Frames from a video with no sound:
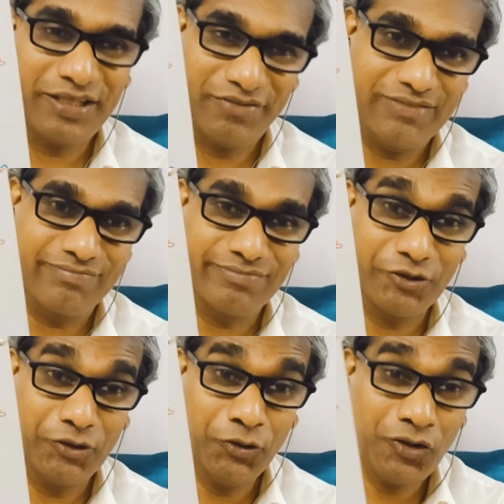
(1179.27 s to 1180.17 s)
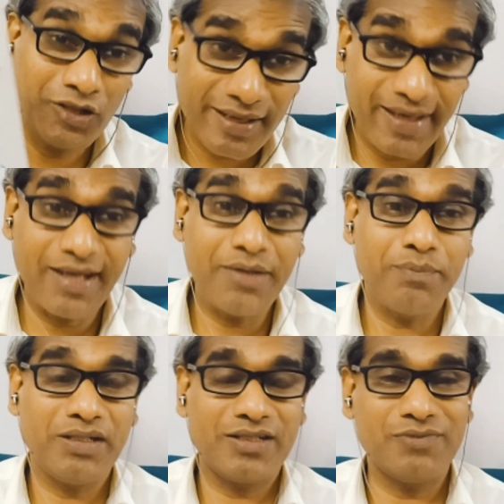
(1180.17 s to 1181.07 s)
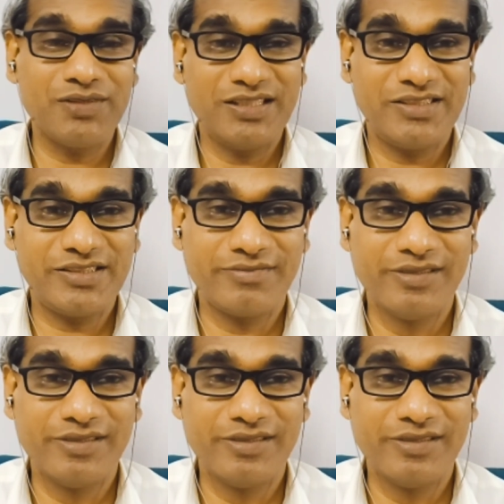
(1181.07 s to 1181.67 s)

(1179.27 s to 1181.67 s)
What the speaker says: heaven. You can become that.